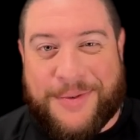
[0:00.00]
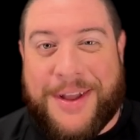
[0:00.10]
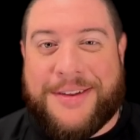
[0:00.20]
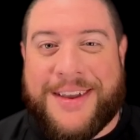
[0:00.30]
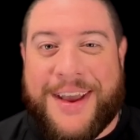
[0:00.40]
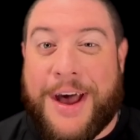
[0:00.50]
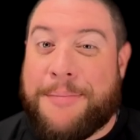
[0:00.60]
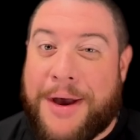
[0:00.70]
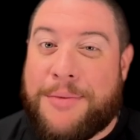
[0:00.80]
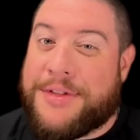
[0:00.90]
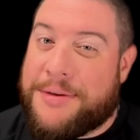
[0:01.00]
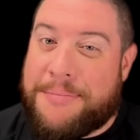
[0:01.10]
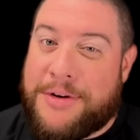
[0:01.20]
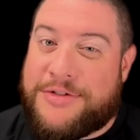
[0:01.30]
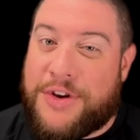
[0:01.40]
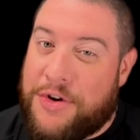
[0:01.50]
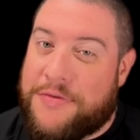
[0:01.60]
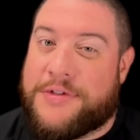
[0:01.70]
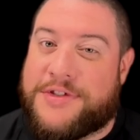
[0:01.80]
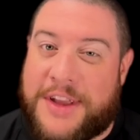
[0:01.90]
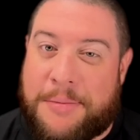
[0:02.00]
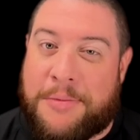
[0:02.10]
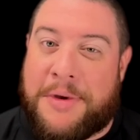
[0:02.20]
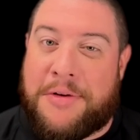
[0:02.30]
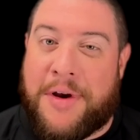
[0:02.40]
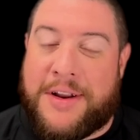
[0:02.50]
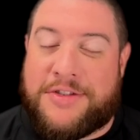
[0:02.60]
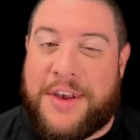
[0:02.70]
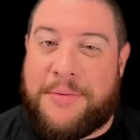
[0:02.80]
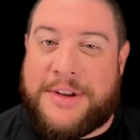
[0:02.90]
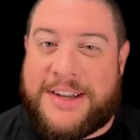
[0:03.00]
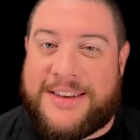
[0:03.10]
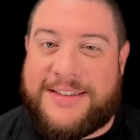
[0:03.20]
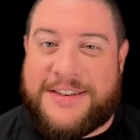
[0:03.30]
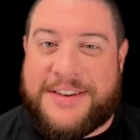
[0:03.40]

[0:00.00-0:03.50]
well, how about with the most overstable midrange that we tested